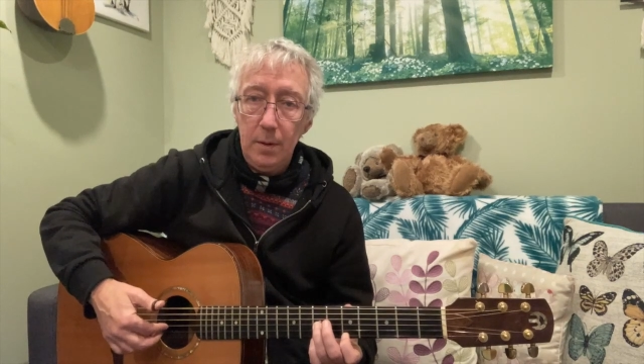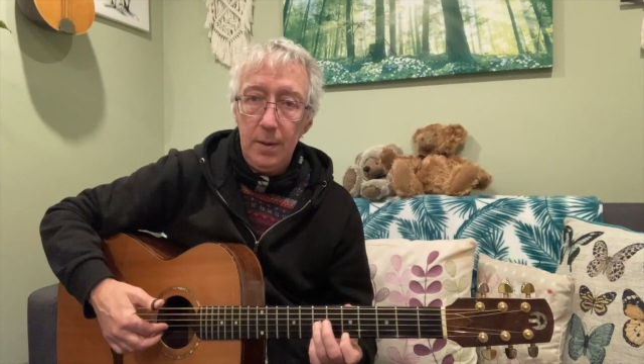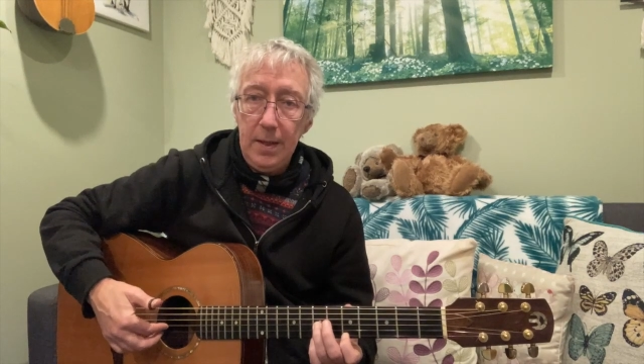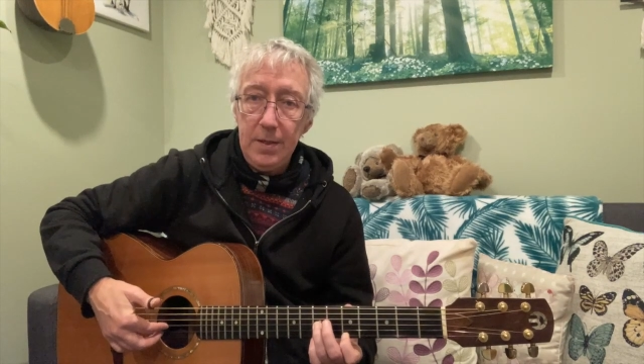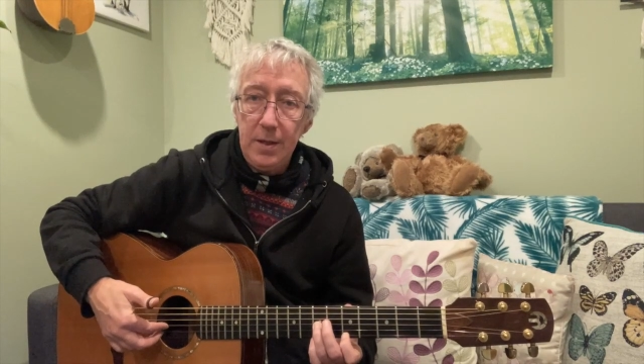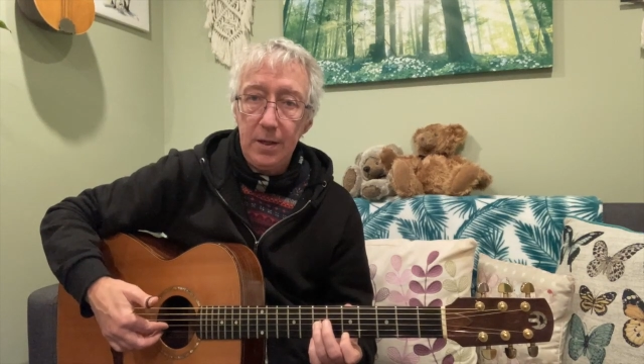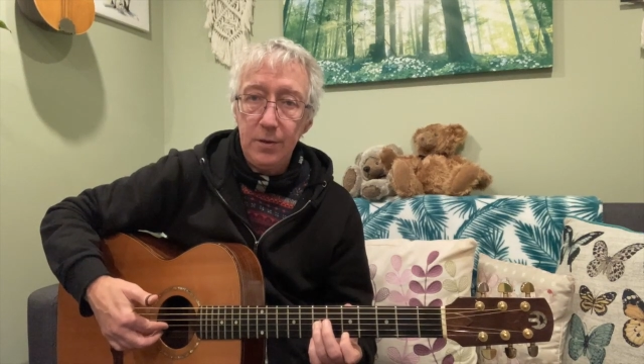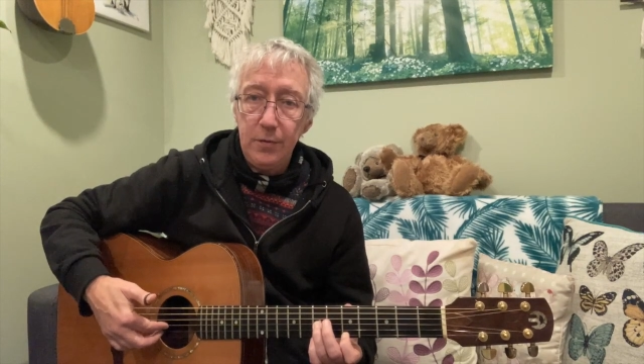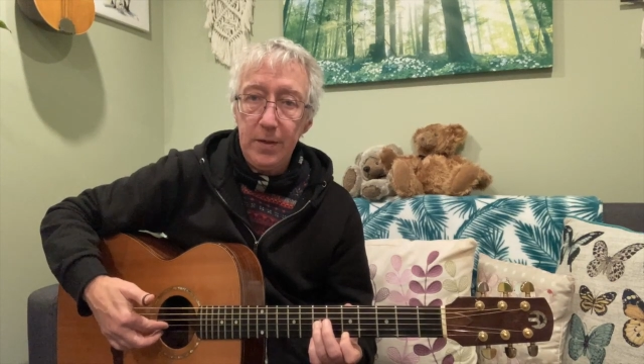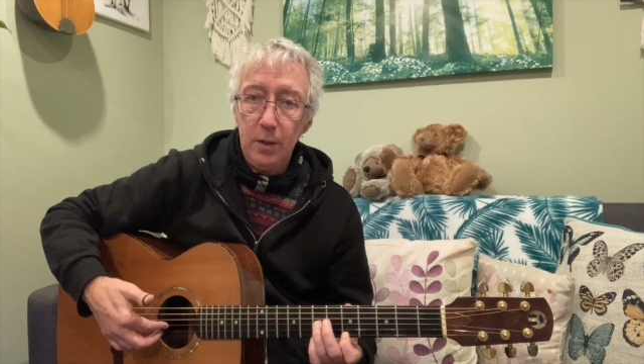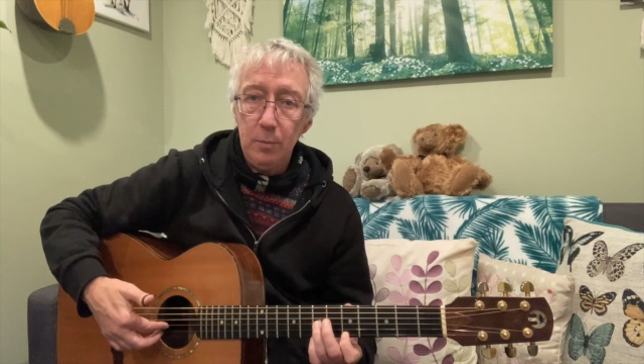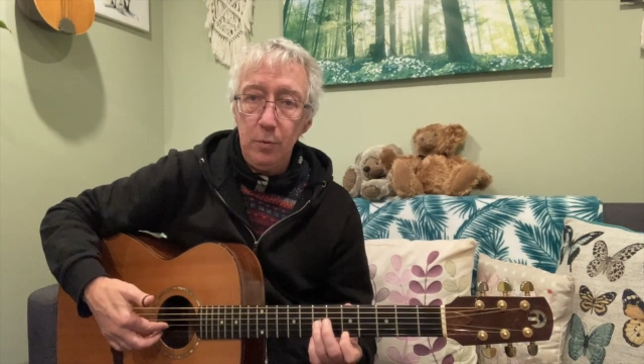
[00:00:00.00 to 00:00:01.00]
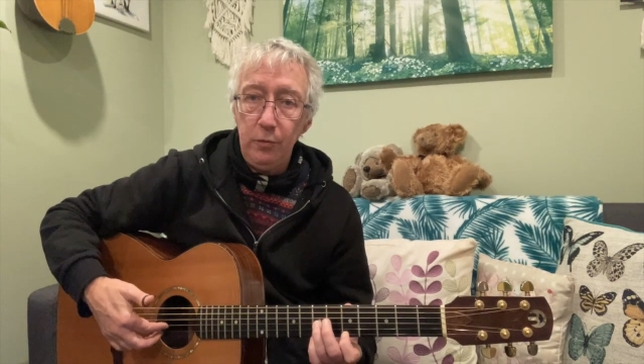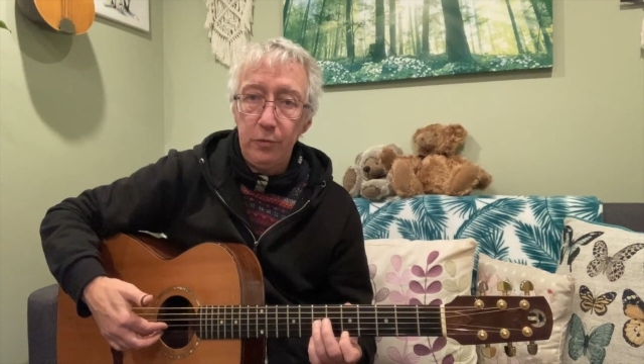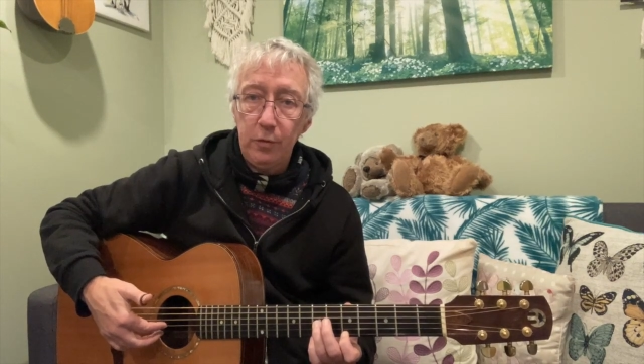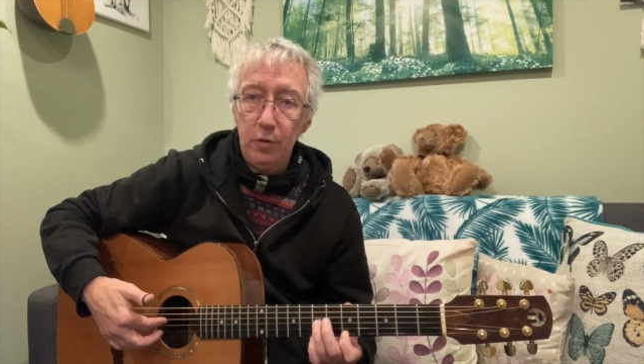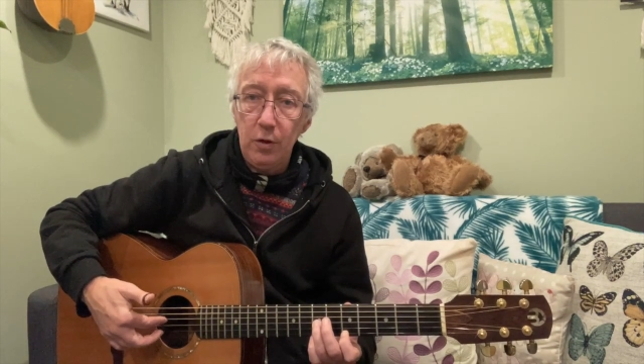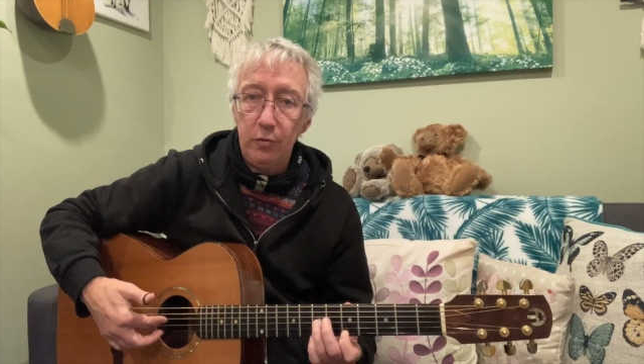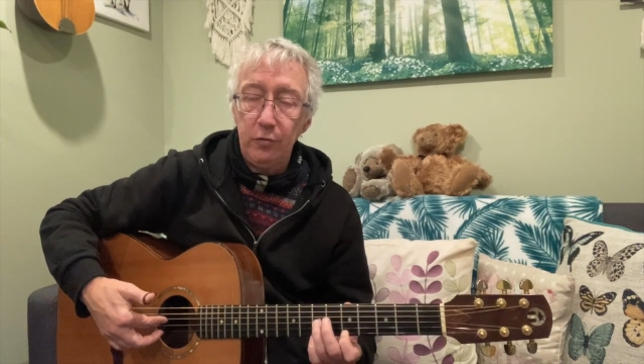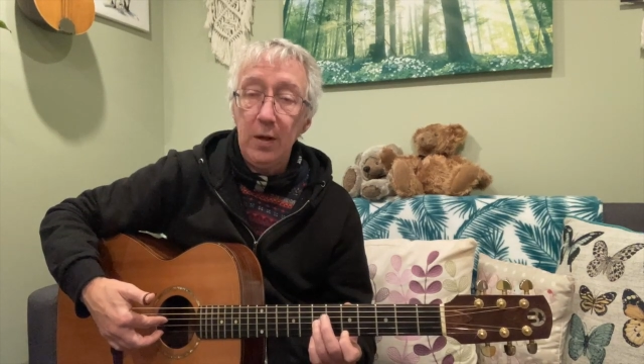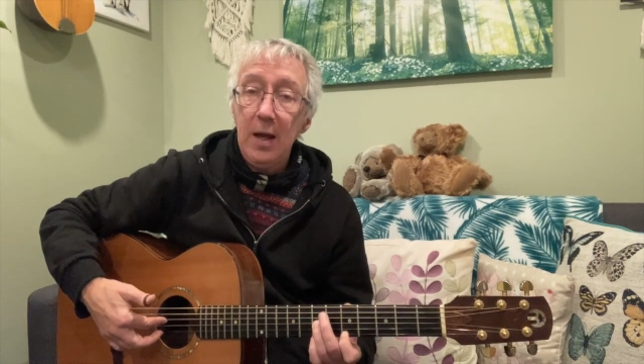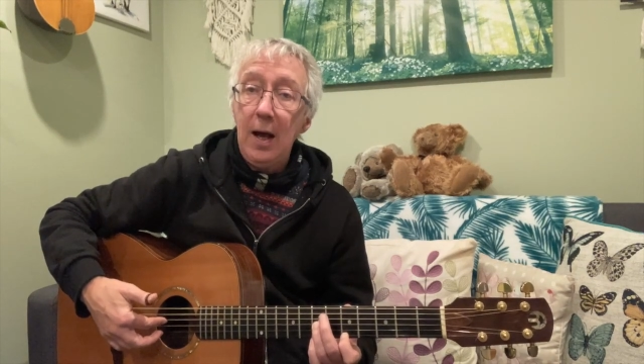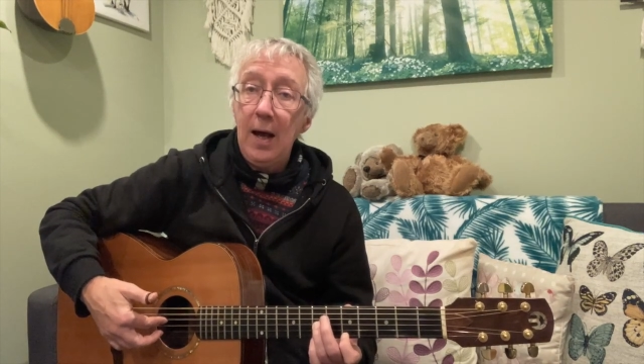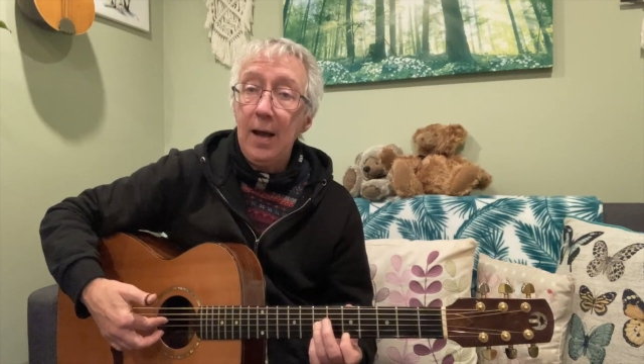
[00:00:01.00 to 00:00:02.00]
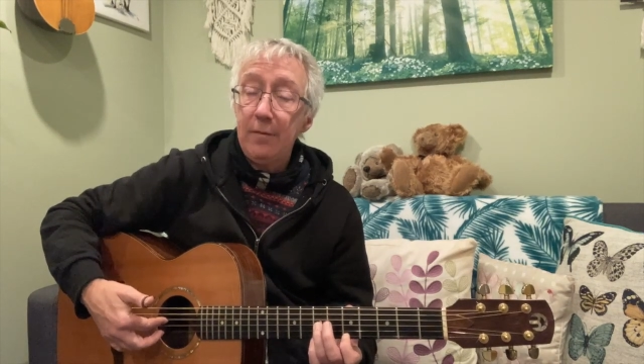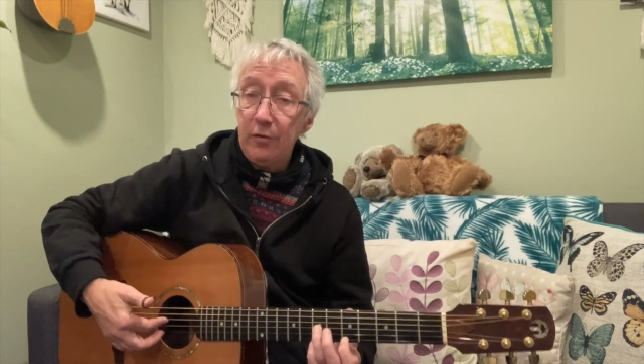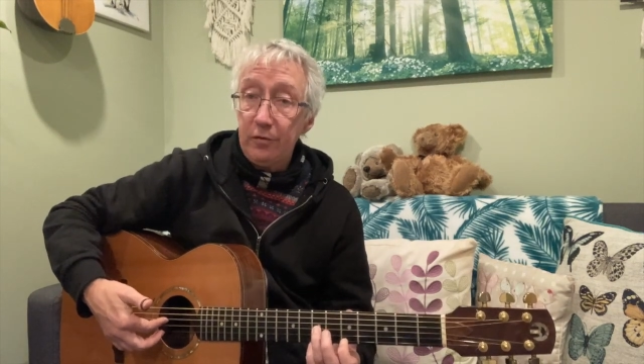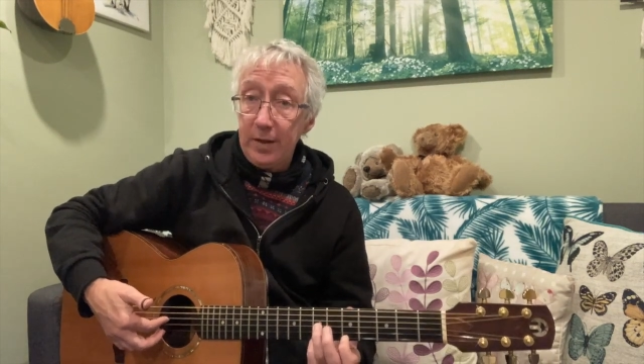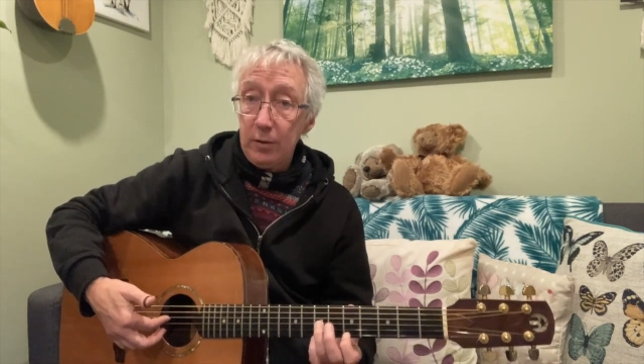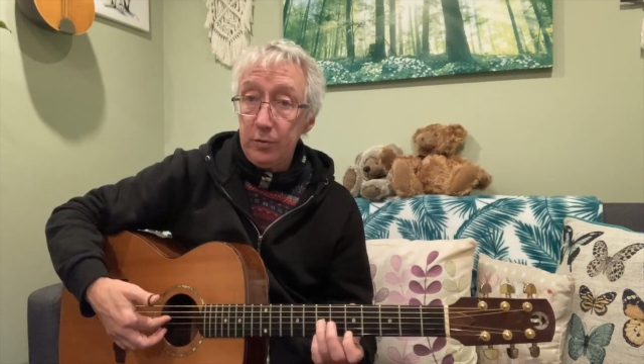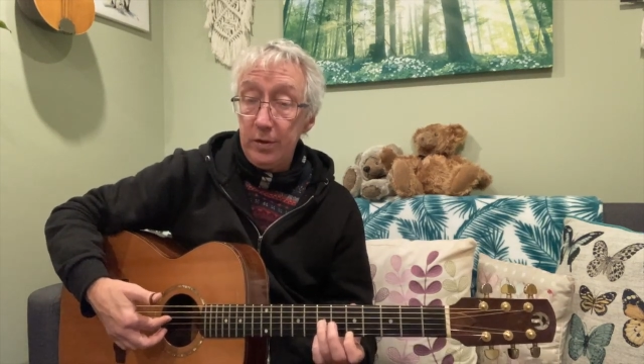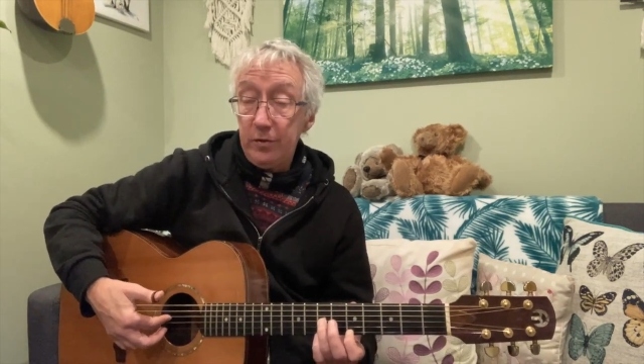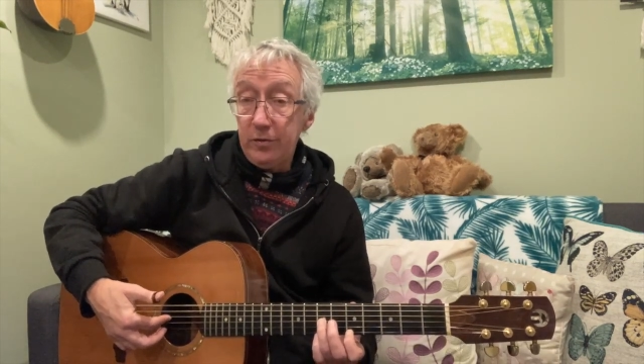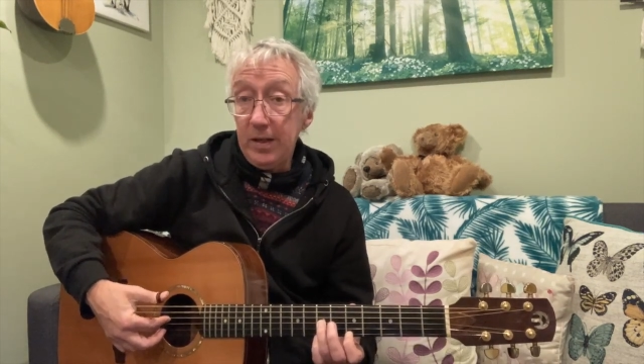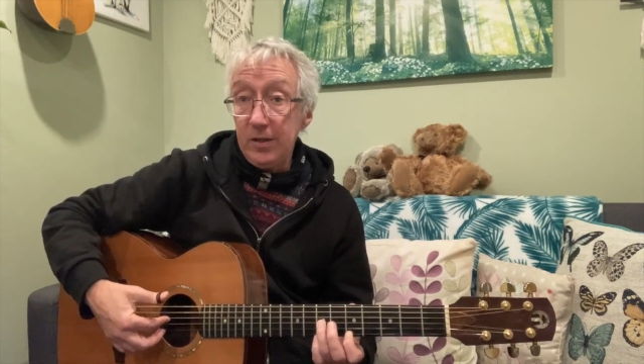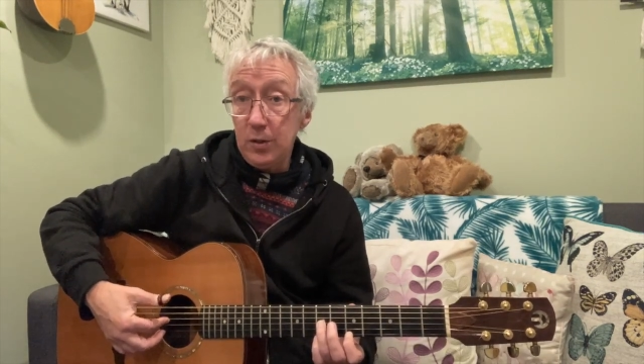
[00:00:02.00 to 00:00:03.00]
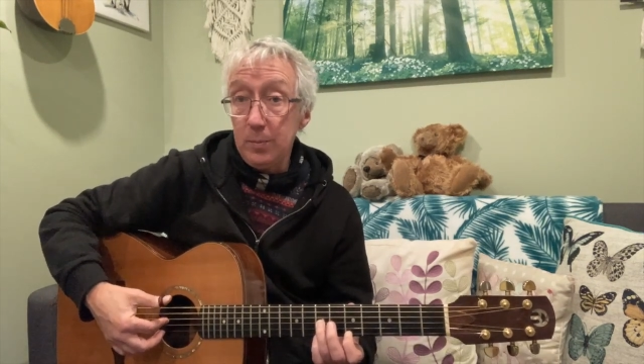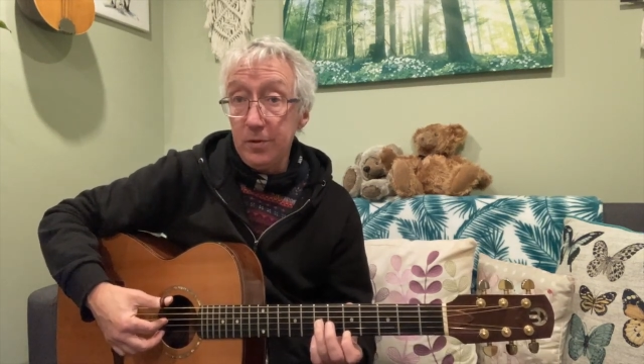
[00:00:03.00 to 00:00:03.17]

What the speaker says: Index finger moves across. I have to say all these things to